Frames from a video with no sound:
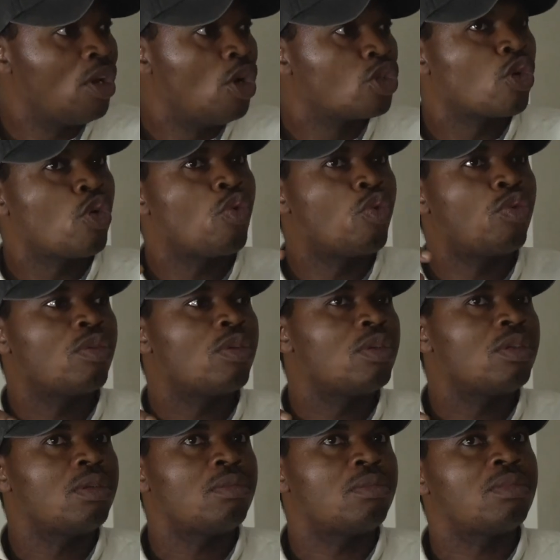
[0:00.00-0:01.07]
So
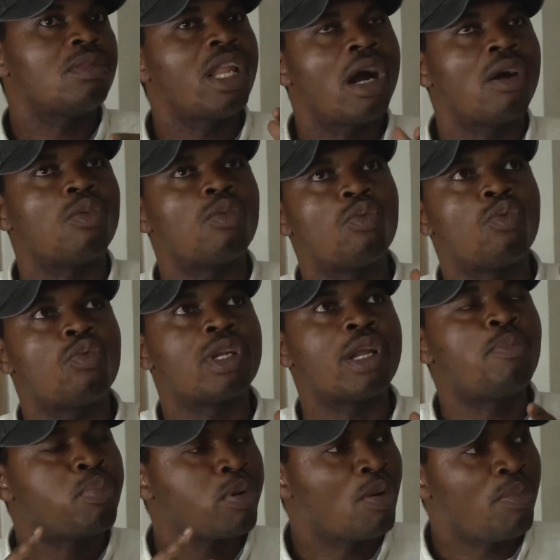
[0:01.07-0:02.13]
now
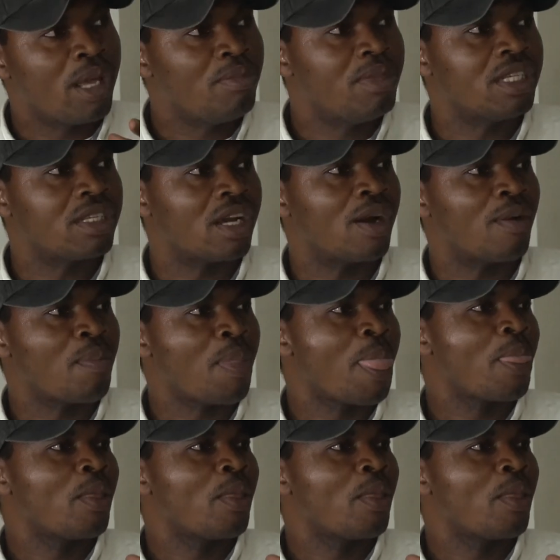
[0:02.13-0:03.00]
the problem is that